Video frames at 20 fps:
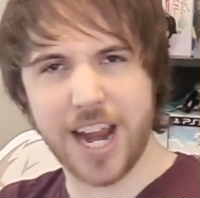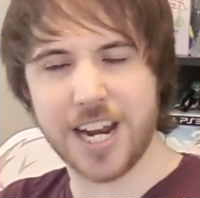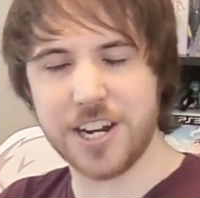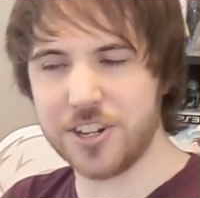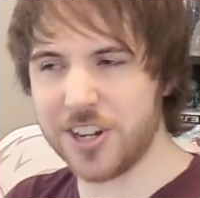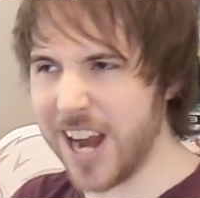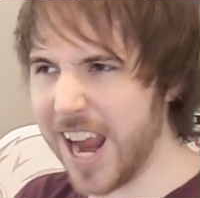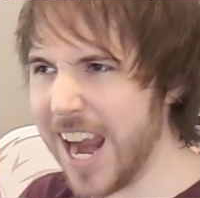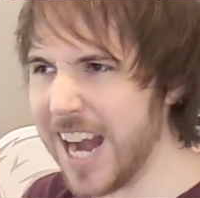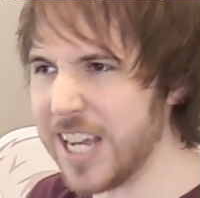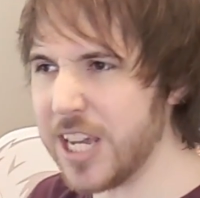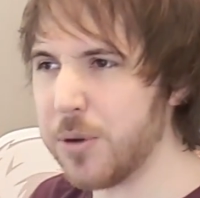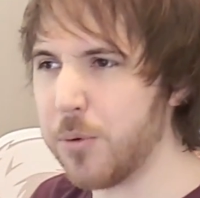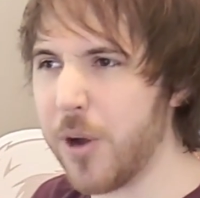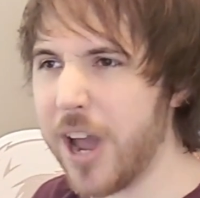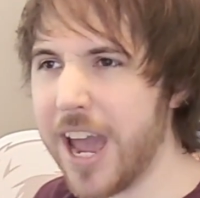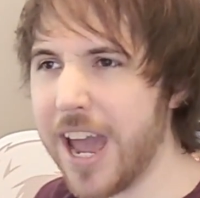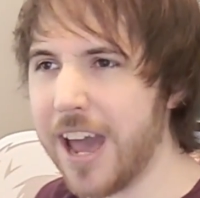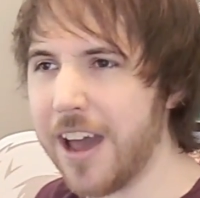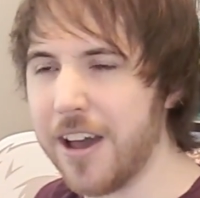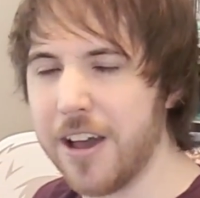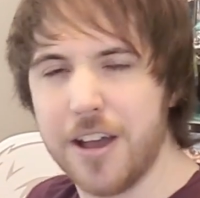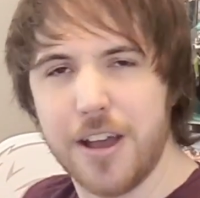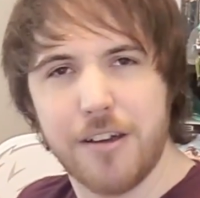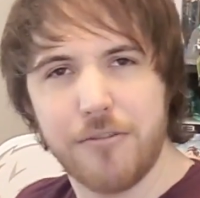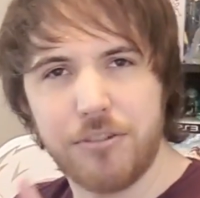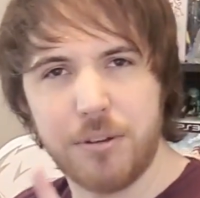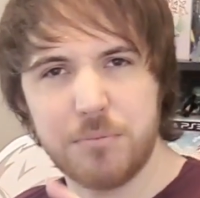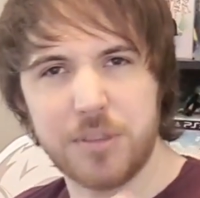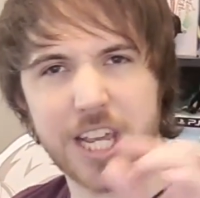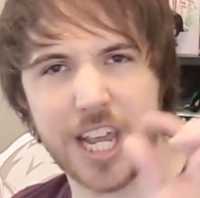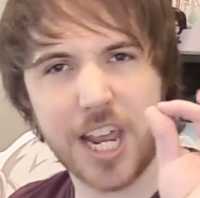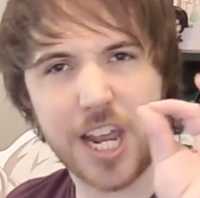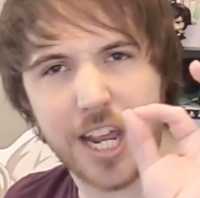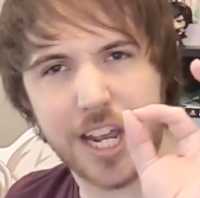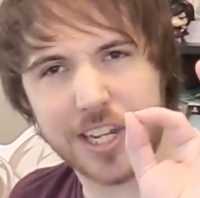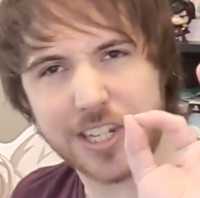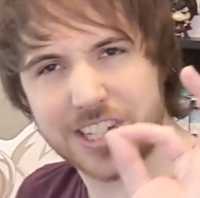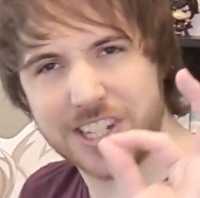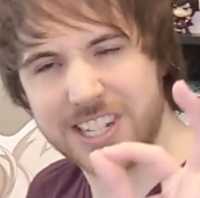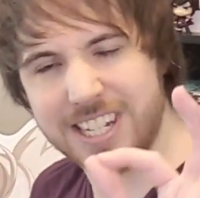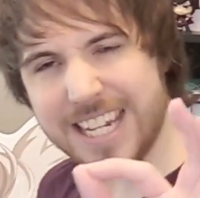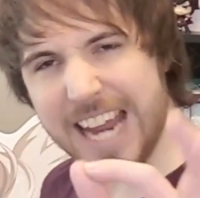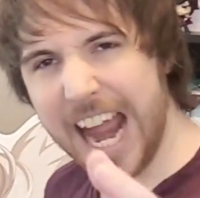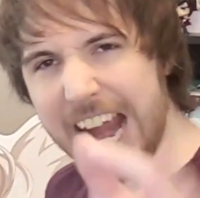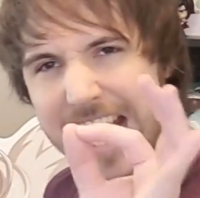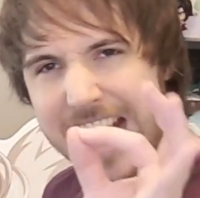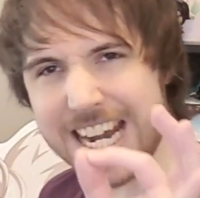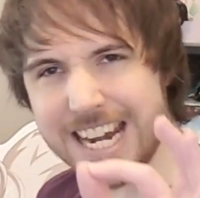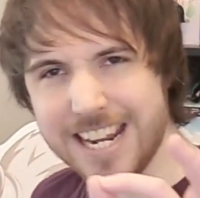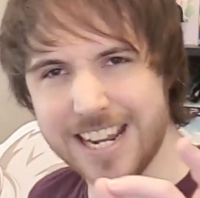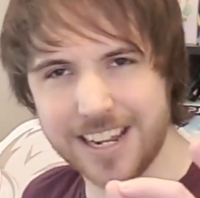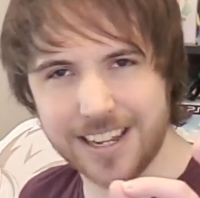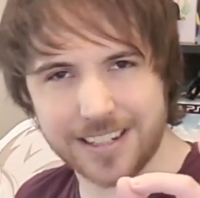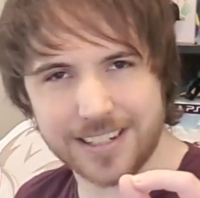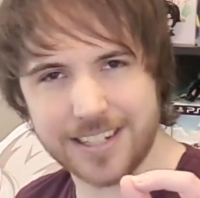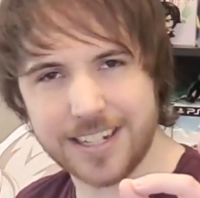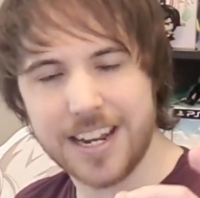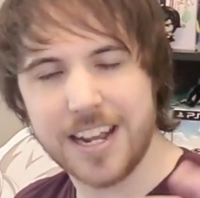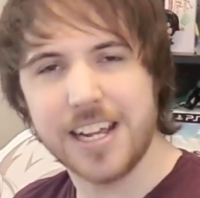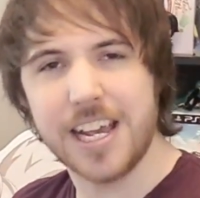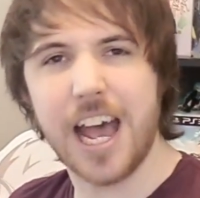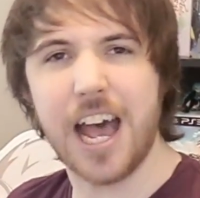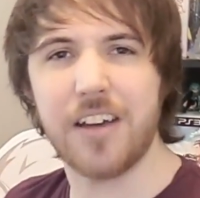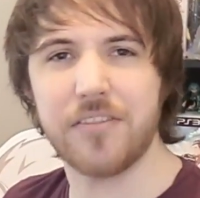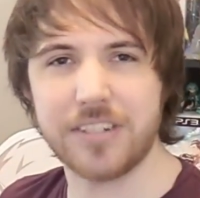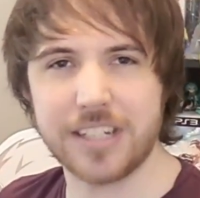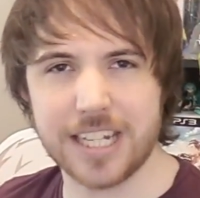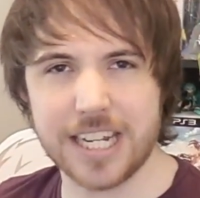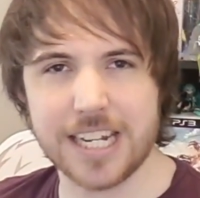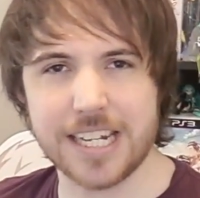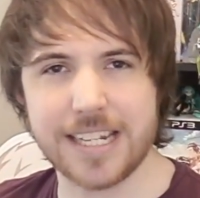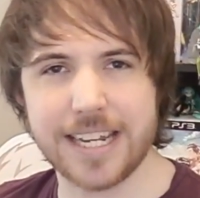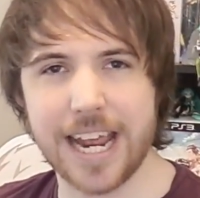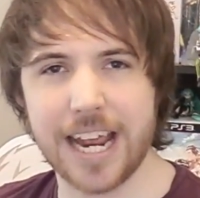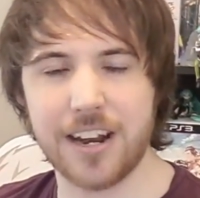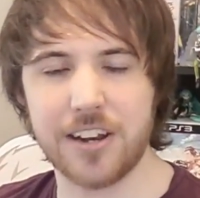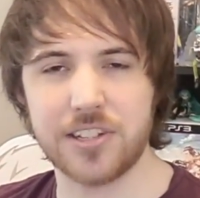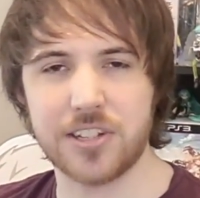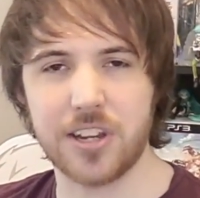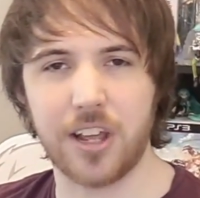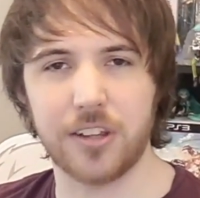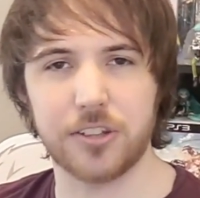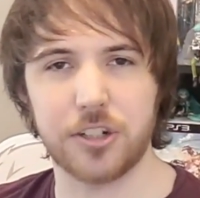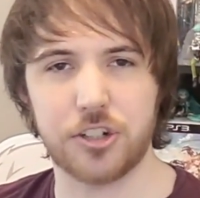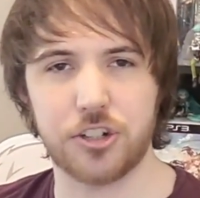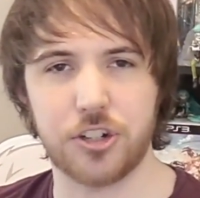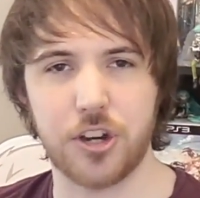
range anywhere from the tiniest of details on the